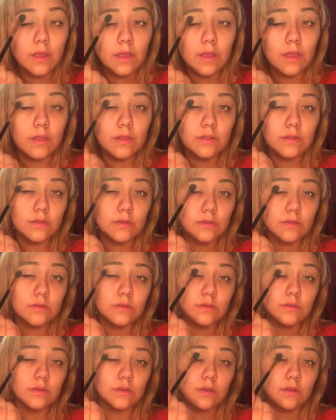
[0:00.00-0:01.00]
And this is
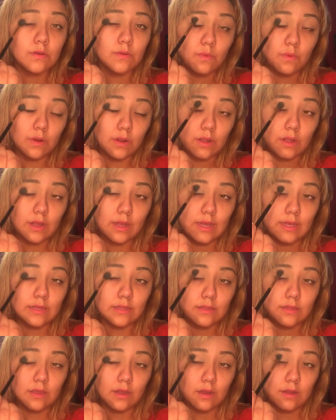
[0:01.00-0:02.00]
just going to work
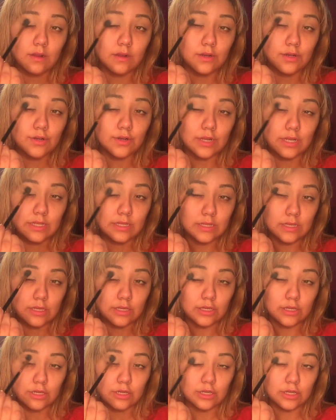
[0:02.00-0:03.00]
as our
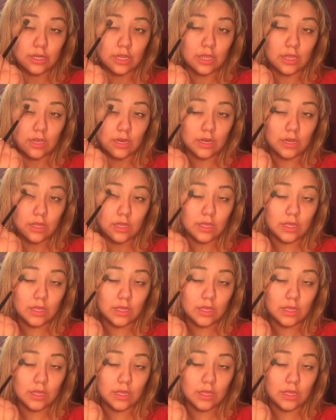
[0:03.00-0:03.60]
transition shade.